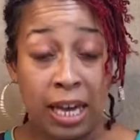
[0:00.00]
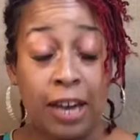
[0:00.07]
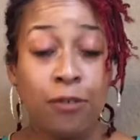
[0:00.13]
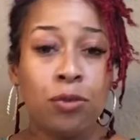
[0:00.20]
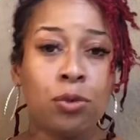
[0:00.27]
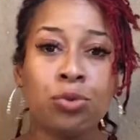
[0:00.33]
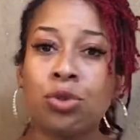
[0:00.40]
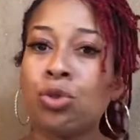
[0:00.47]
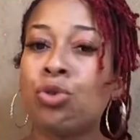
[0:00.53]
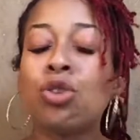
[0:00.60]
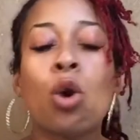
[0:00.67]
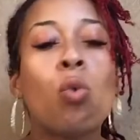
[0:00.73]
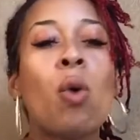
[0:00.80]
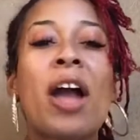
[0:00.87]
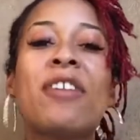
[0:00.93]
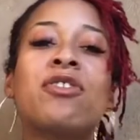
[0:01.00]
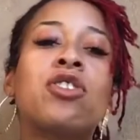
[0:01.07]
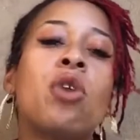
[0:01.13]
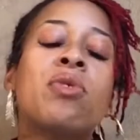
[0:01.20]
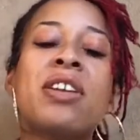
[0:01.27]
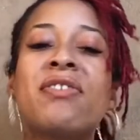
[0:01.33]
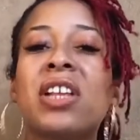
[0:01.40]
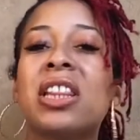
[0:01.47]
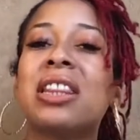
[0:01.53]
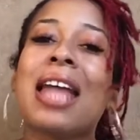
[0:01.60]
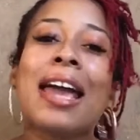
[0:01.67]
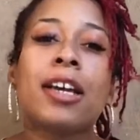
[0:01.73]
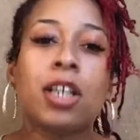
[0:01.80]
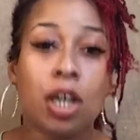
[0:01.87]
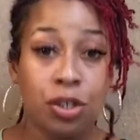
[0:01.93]
If you do, your wife don't even
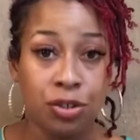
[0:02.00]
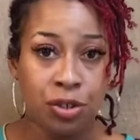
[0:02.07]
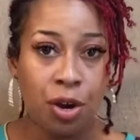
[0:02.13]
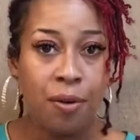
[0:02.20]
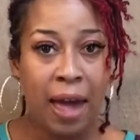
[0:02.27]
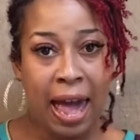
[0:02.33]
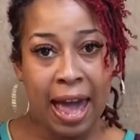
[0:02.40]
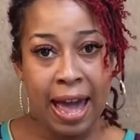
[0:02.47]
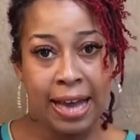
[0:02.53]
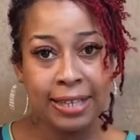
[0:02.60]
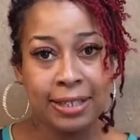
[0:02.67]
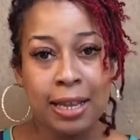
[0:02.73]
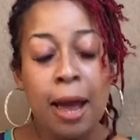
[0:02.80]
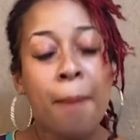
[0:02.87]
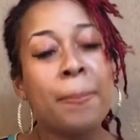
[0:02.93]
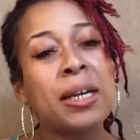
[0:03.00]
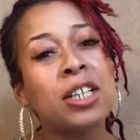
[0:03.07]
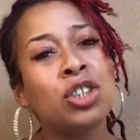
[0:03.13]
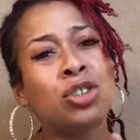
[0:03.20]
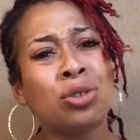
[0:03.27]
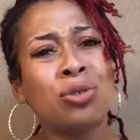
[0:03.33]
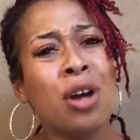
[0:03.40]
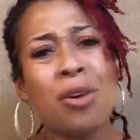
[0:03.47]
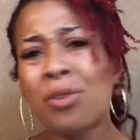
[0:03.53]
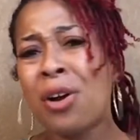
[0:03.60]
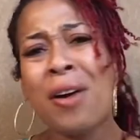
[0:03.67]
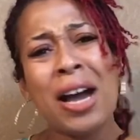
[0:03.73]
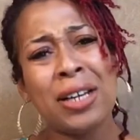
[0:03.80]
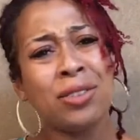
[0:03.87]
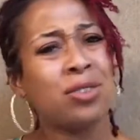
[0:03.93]
like your ass, because you don't know
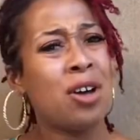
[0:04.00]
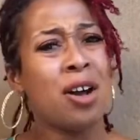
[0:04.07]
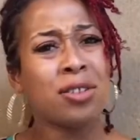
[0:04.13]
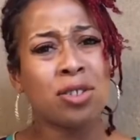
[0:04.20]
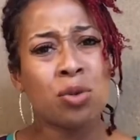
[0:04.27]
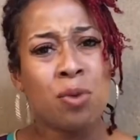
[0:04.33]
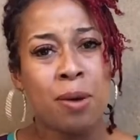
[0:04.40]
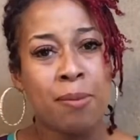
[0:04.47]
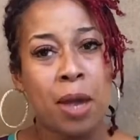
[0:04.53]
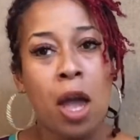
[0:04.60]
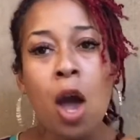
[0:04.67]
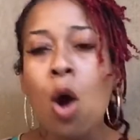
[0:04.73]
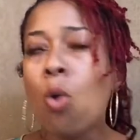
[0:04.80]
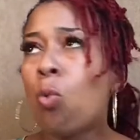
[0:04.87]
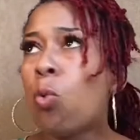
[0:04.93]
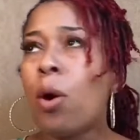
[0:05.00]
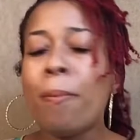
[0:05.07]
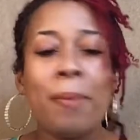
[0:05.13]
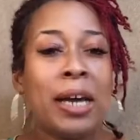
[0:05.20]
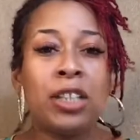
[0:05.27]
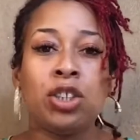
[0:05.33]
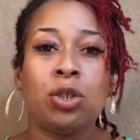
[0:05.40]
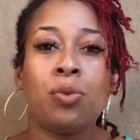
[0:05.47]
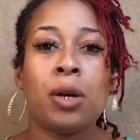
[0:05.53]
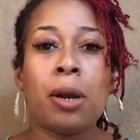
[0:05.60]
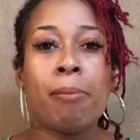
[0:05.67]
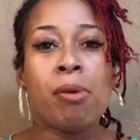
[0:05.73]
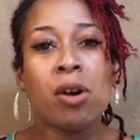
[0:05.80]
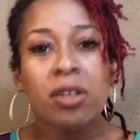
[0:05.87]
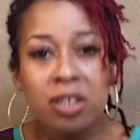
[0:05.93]
how to talk to women. What makes you want to
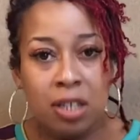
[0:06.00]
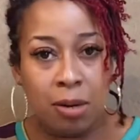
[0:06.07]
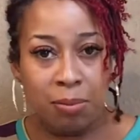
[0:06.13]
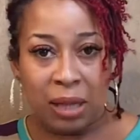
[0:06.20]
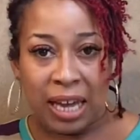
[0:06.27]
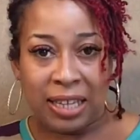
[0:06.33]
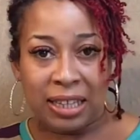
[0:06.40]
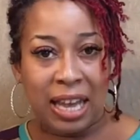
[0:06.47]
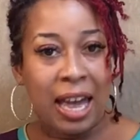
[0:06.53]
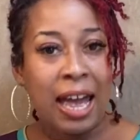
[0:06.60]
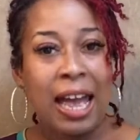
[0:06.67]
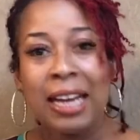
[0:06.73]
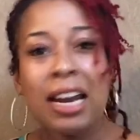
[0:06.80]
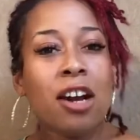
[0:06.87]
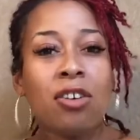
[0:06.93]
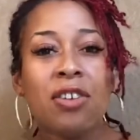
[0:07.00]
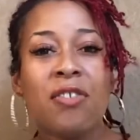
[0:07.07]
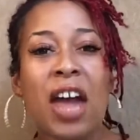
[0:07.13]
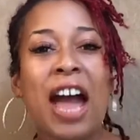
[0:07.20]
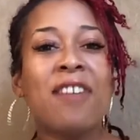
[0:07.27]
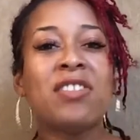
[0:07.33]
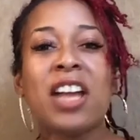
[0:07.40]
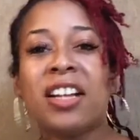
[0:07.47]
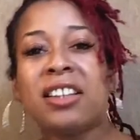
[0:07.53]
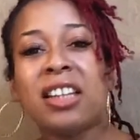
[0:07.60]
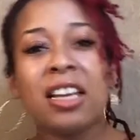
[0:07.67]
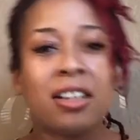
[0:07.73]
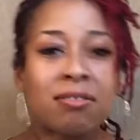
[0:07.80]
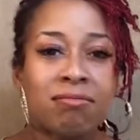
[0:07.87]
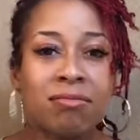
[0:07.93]
boss up like that? And I don't even have
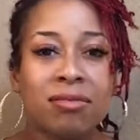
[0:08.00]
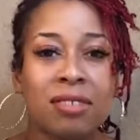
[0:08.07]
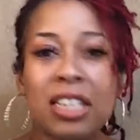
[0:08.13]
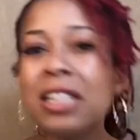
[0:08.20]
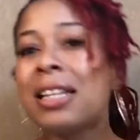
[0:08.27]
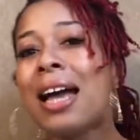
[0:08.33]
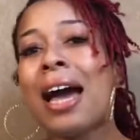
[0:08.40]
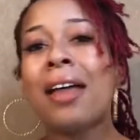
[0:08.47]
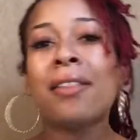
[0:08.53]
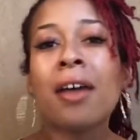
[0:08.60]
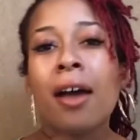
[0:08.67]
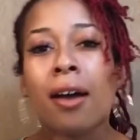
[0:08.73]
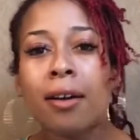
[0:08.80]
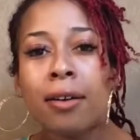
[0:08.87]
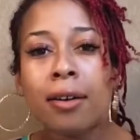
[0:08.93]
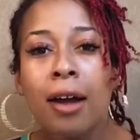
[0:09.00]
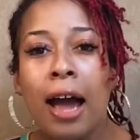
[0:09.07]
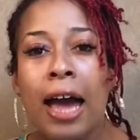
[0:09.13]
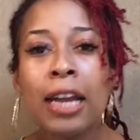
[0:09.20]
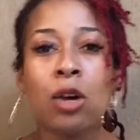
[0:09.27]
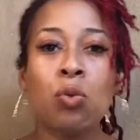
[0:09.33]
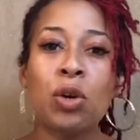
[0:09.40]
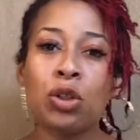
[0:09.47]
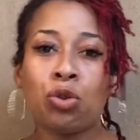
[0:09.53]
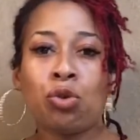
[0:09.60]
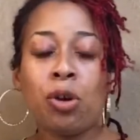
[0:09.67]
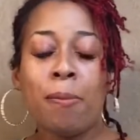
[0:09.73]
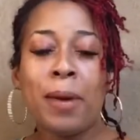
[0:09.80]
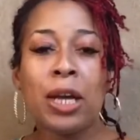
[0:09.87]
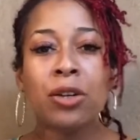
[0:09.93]
nothing. Nada. I done went through
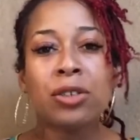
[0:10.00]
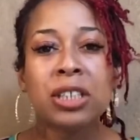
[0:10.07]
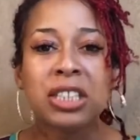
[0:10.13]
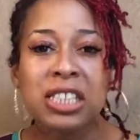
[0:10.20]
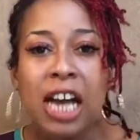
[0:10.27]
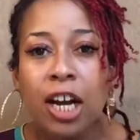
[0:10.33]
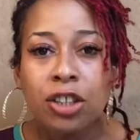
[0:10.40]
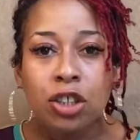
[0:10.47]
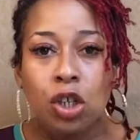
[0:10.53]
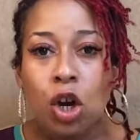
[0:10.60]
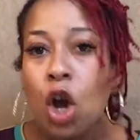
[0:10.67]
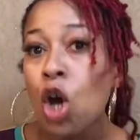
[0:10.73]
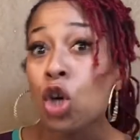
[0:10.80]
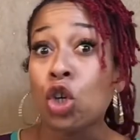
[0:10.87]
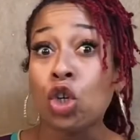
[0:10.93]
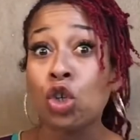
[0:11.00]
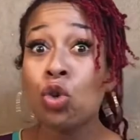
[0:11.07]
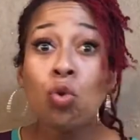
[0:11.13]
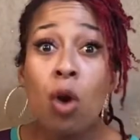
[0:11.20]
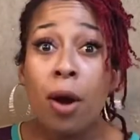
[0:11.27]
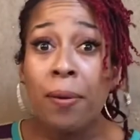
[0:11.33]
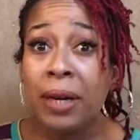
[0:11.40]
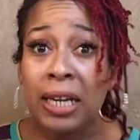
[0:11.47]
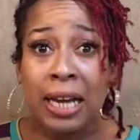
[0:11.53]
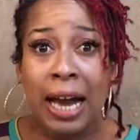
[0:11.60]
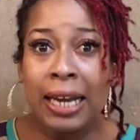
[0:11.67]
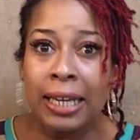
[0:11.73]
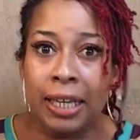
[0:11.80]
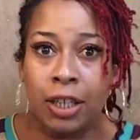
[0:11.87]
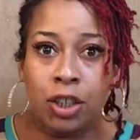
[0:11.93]
the metal detector. You already
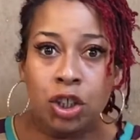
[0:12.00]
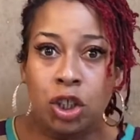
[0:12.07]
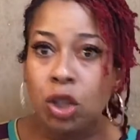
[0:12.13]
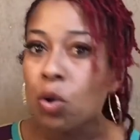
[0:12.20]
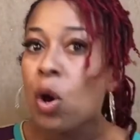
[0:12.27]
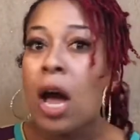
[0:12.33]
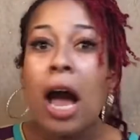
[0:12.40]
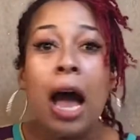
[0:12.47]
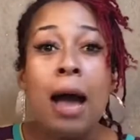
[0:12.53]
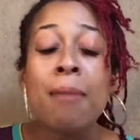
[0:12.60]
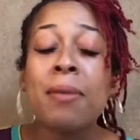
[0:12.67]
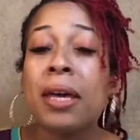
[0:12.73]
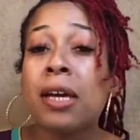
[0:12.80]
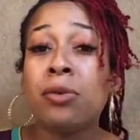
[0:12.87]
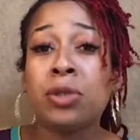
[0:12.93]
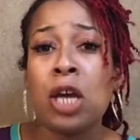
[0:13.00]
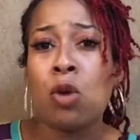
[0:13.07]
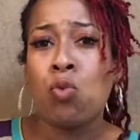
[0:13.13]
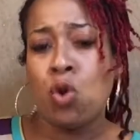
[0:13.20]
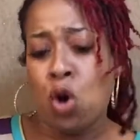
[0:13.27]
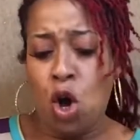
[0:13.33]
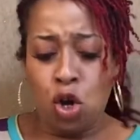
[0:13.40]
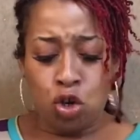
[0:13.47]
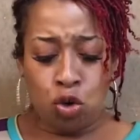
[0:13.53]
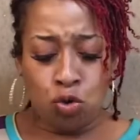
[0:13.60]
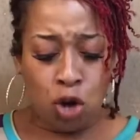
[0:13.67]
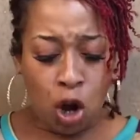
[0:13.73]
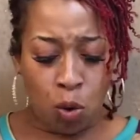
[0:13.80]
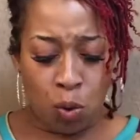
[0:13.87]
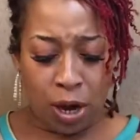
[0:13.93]
got an issue. He was like, well, you
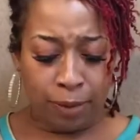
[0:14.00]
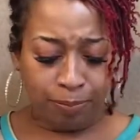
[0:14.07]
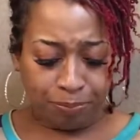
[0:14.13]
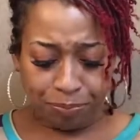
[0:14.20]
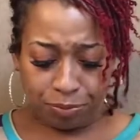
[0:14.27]
know what?